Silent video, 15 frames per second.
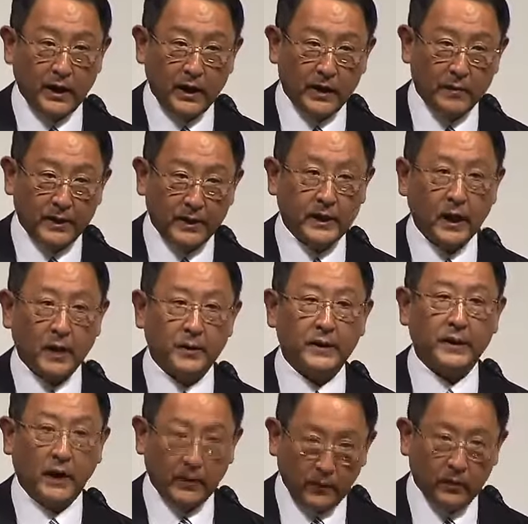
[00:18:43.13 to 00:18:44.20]
and we can
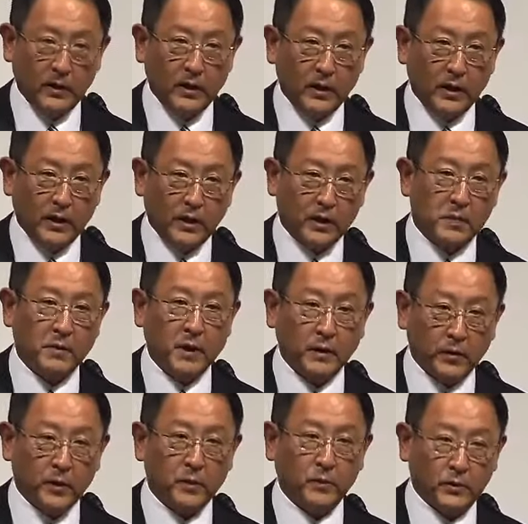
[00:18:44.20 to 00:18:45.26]
utilize
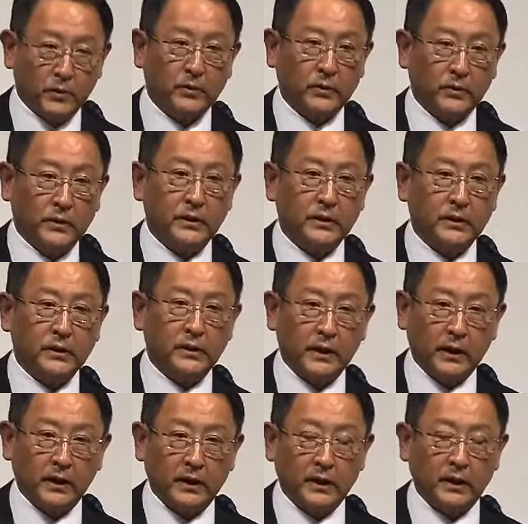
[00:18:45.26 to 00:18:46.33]
these to become
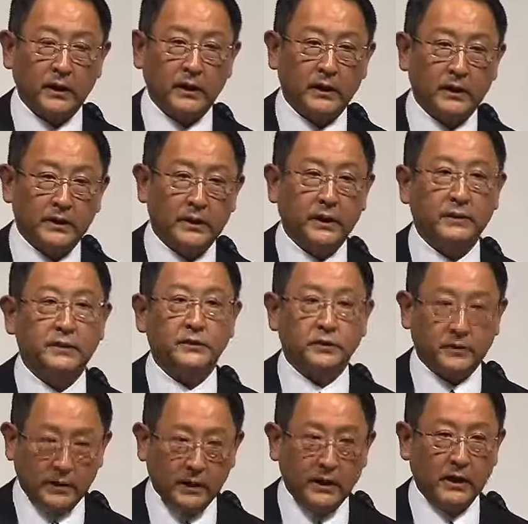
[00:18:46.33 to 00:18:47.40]
better than
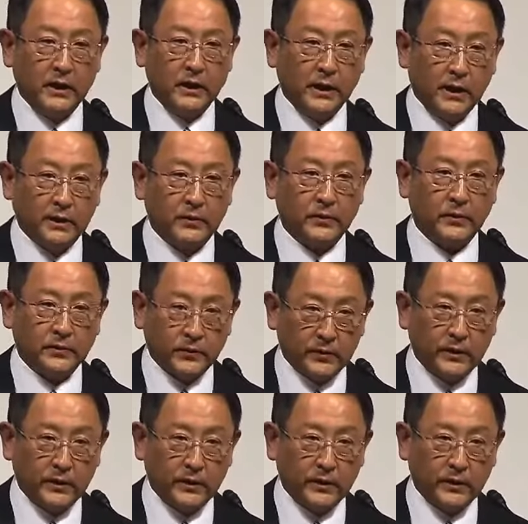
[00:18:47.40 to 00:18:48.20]
what we have now.